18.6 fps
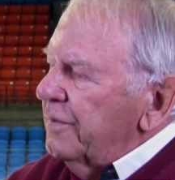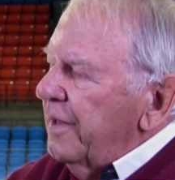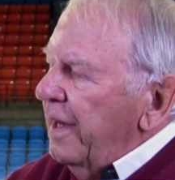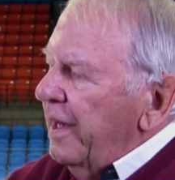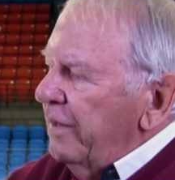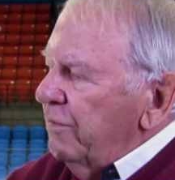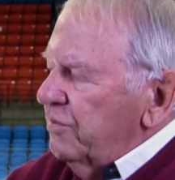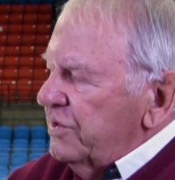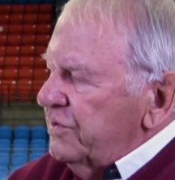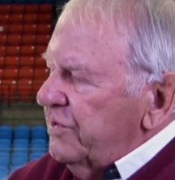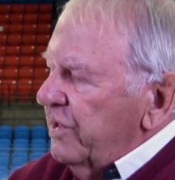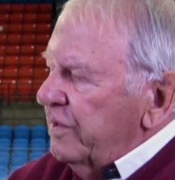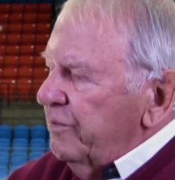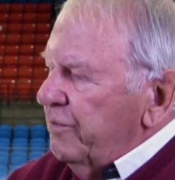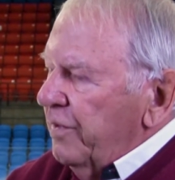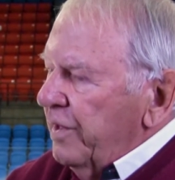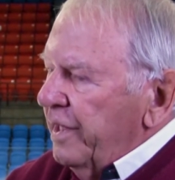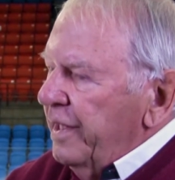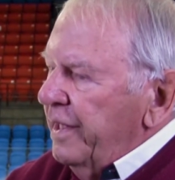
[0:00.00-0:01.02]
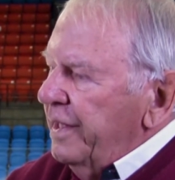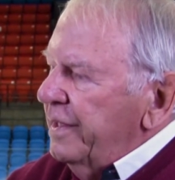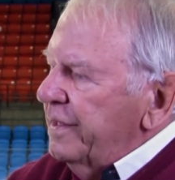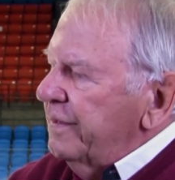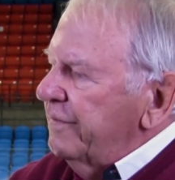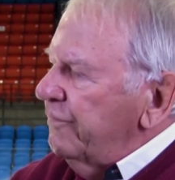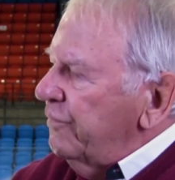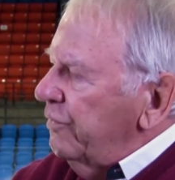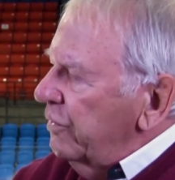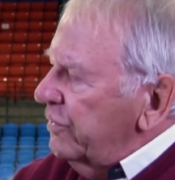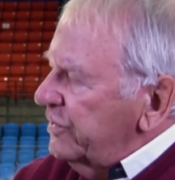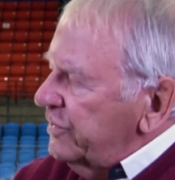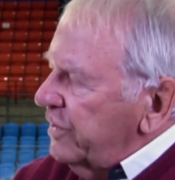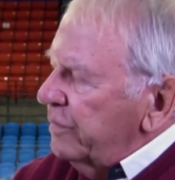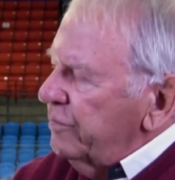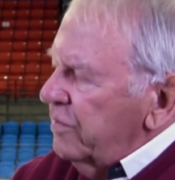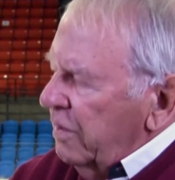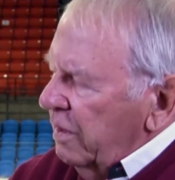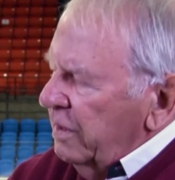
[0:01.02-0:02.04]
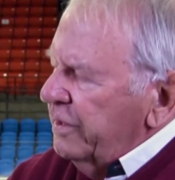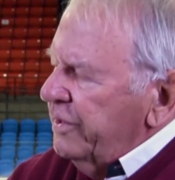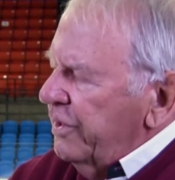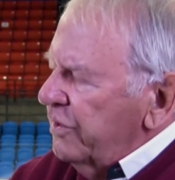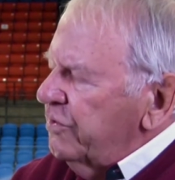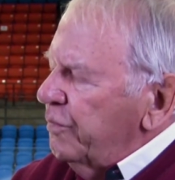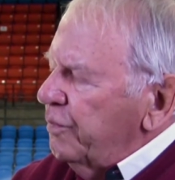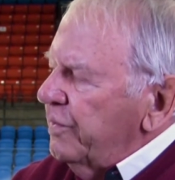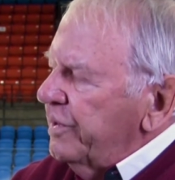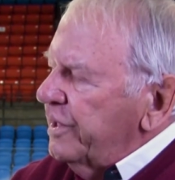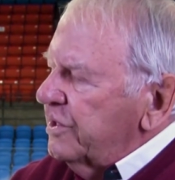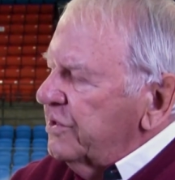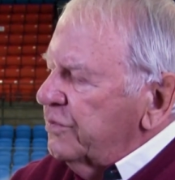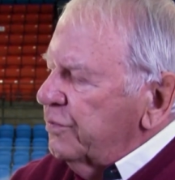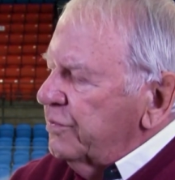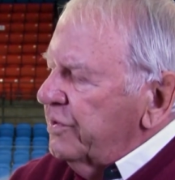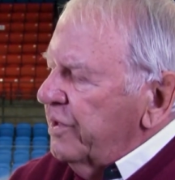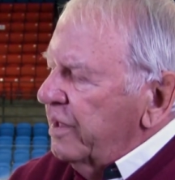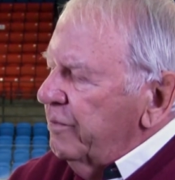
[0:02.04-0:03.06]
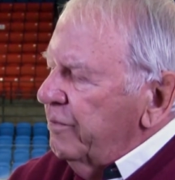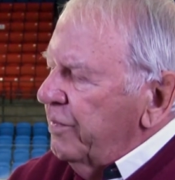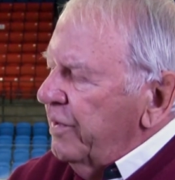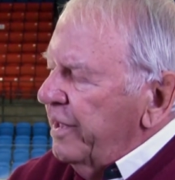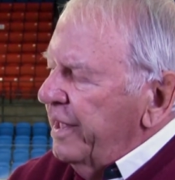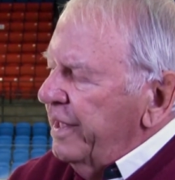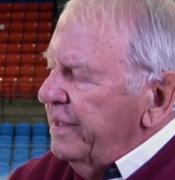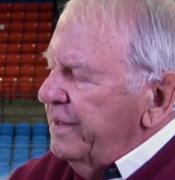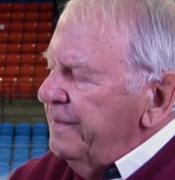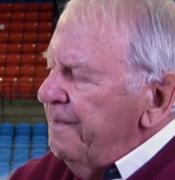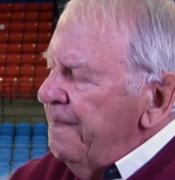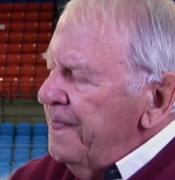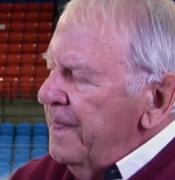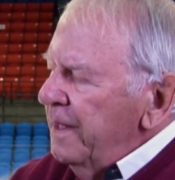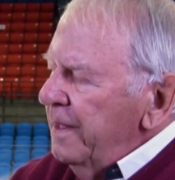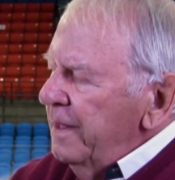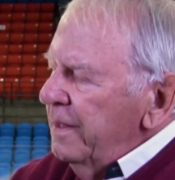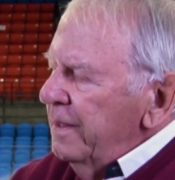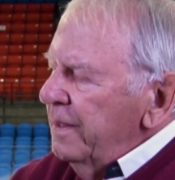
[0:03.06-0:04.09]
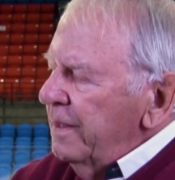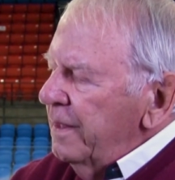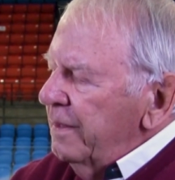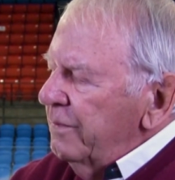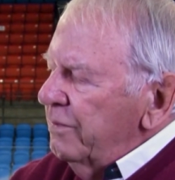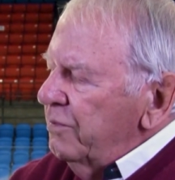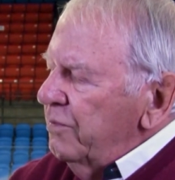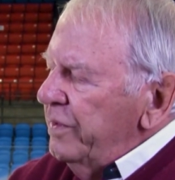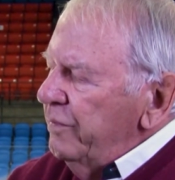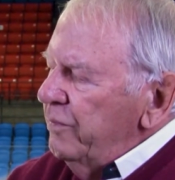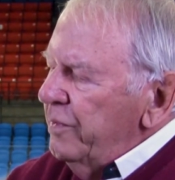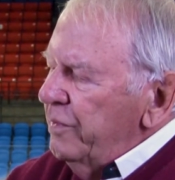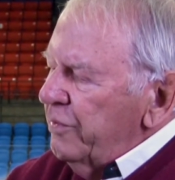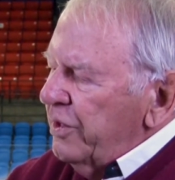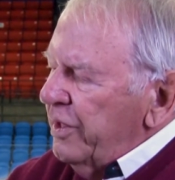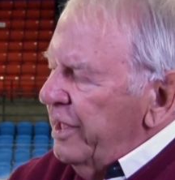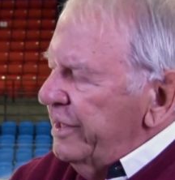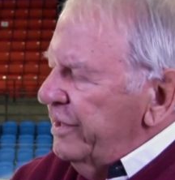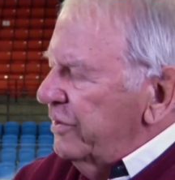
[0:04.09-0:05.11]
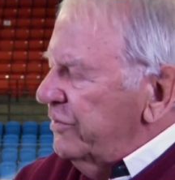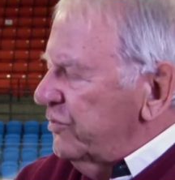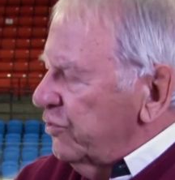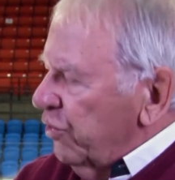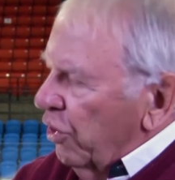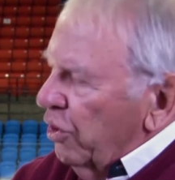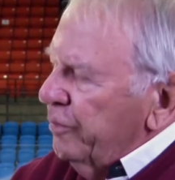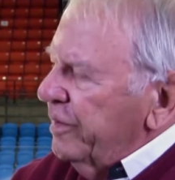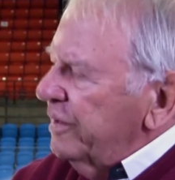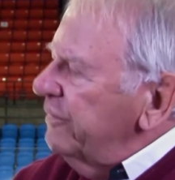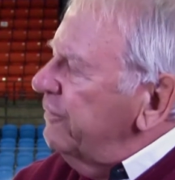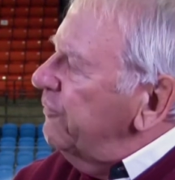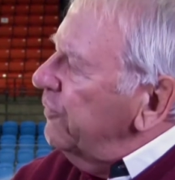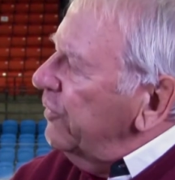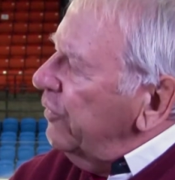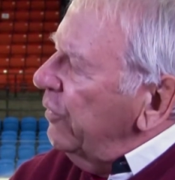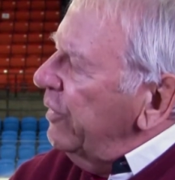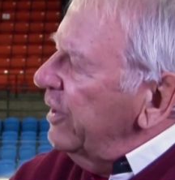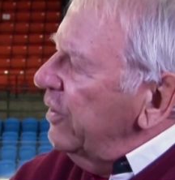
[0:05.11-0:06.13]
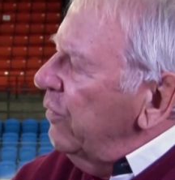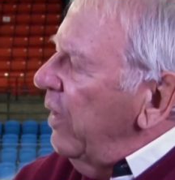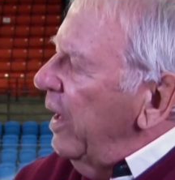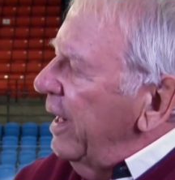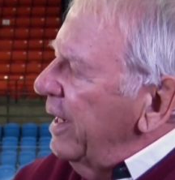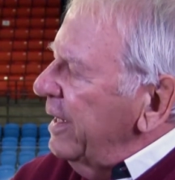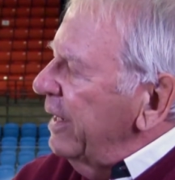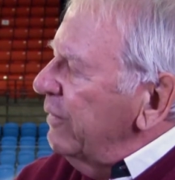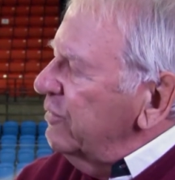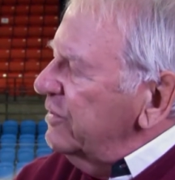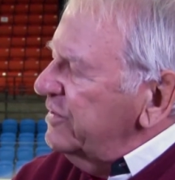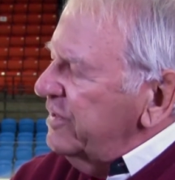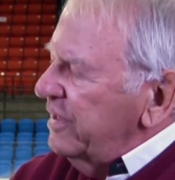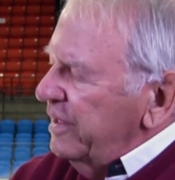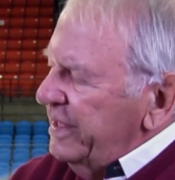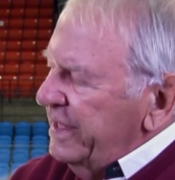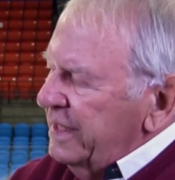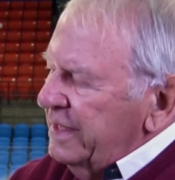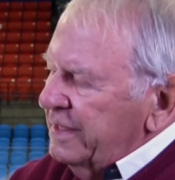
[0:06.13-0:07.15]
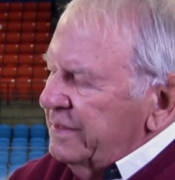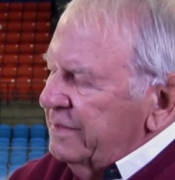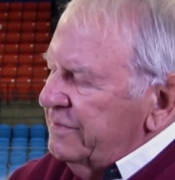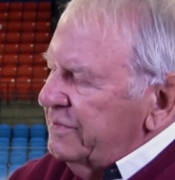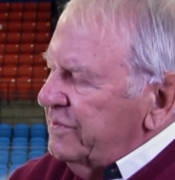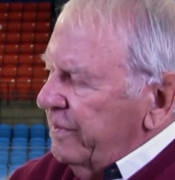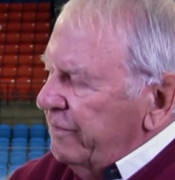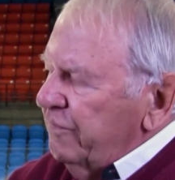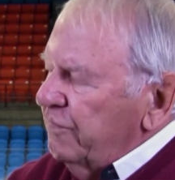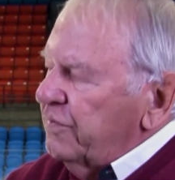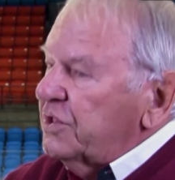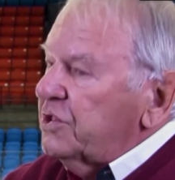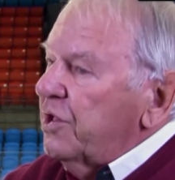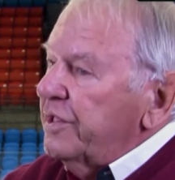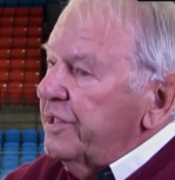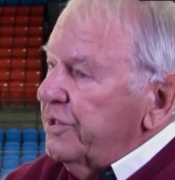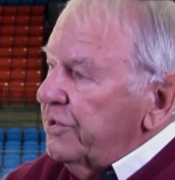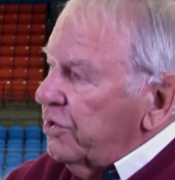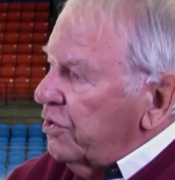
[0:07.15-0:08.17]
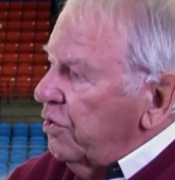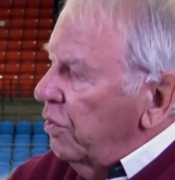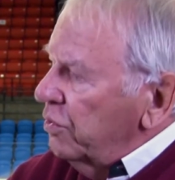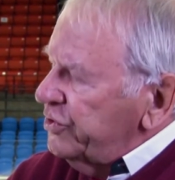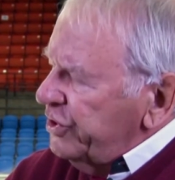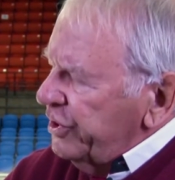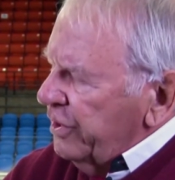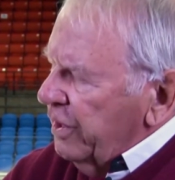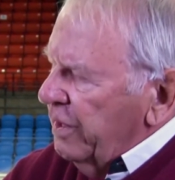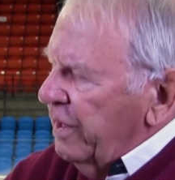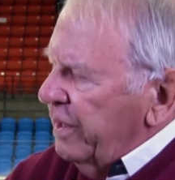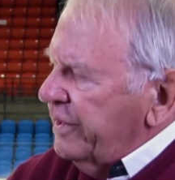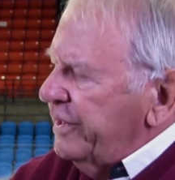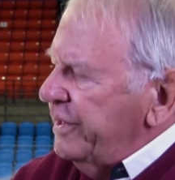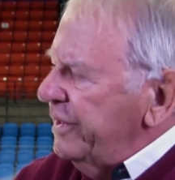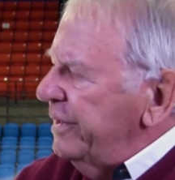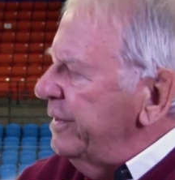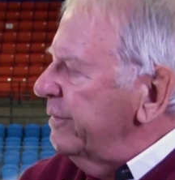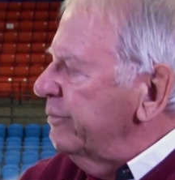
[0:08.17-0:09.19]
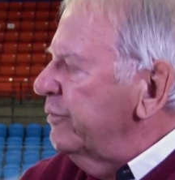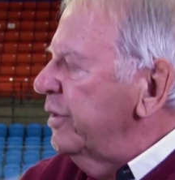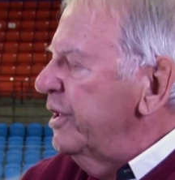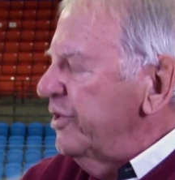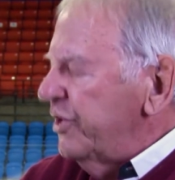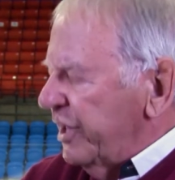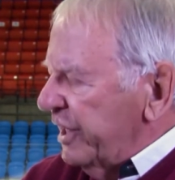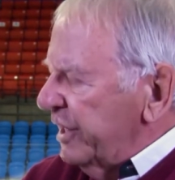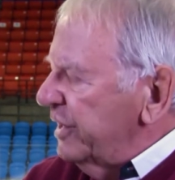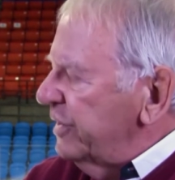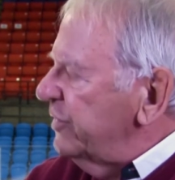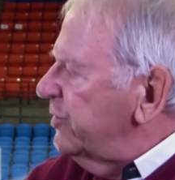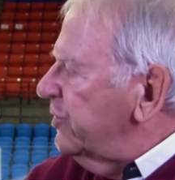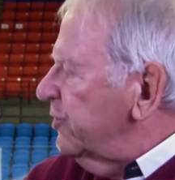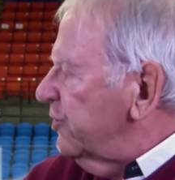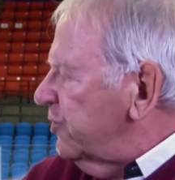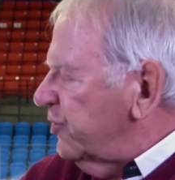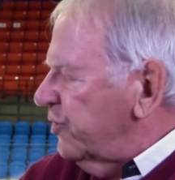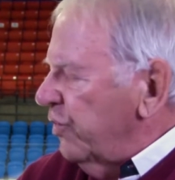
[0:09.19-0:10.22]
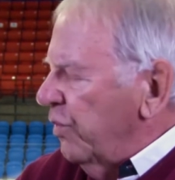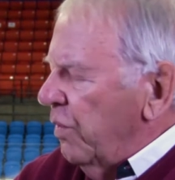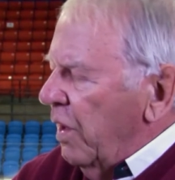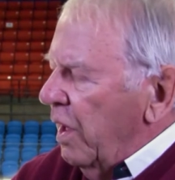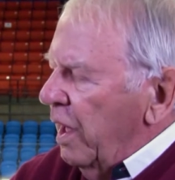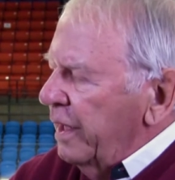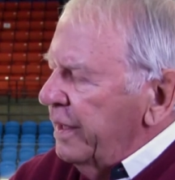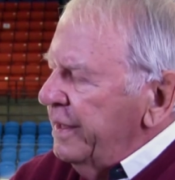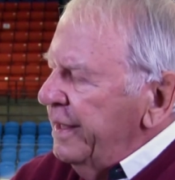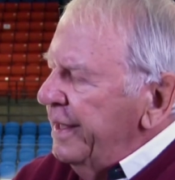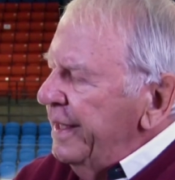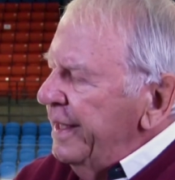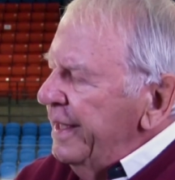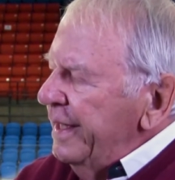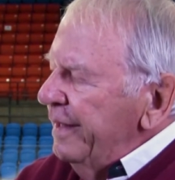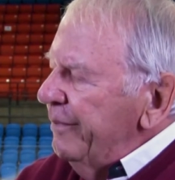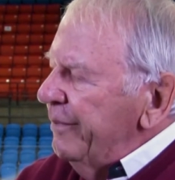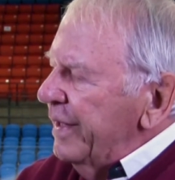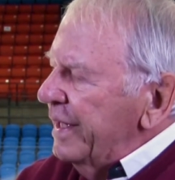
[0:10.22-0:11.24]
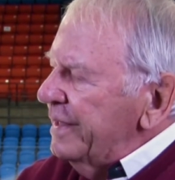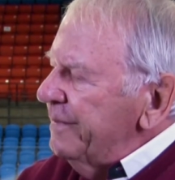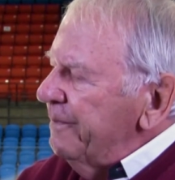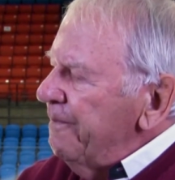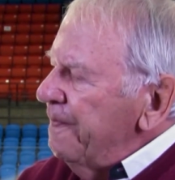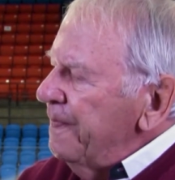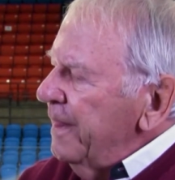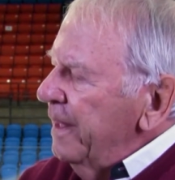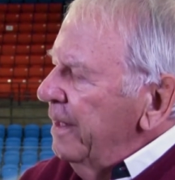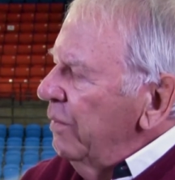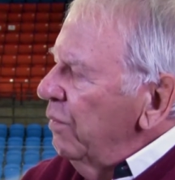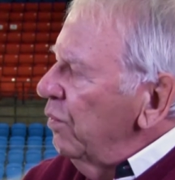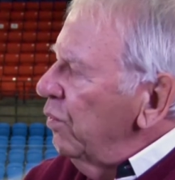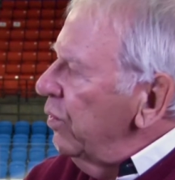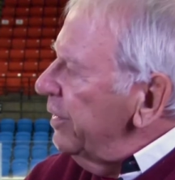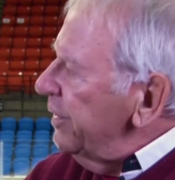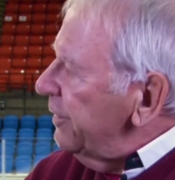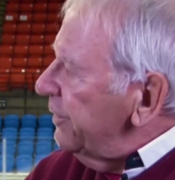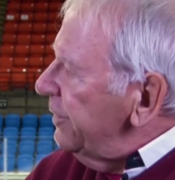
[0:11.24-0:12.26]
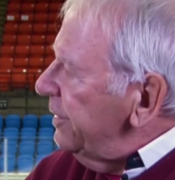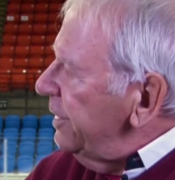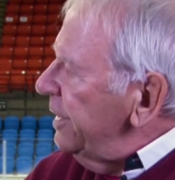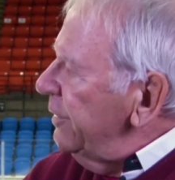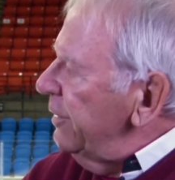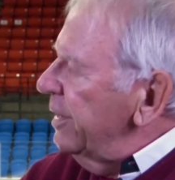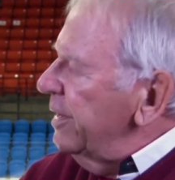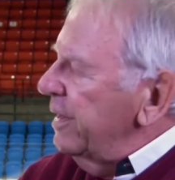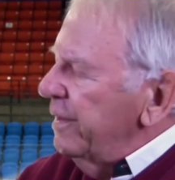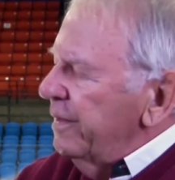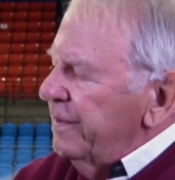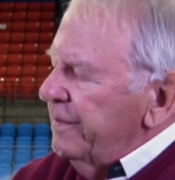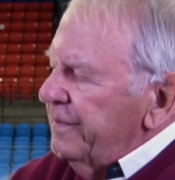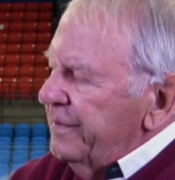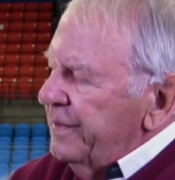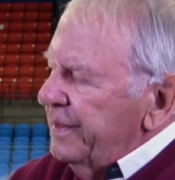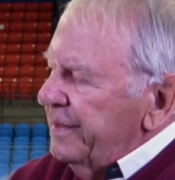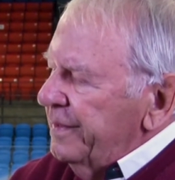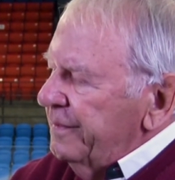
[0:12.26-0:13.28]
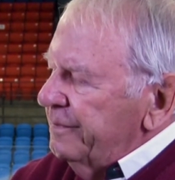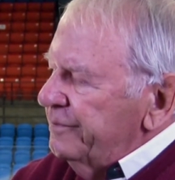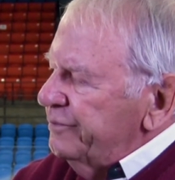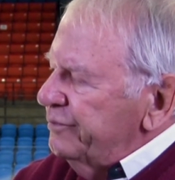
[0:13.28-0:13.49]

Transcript: I was done playing, and of course some, all the other players were done playing, uh, we, we, were kind of dormant for quite a while, I would say. Uh, some of us got into coaching hockey and kids and so on, but with the uh, uh